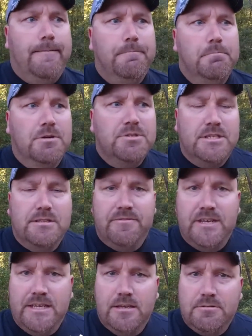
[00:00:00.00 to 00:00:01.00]
most of the
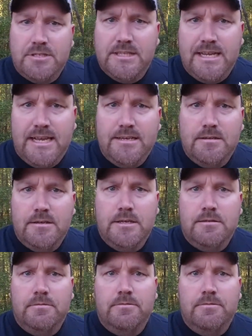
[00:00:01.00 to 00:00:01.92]
videos that I'd done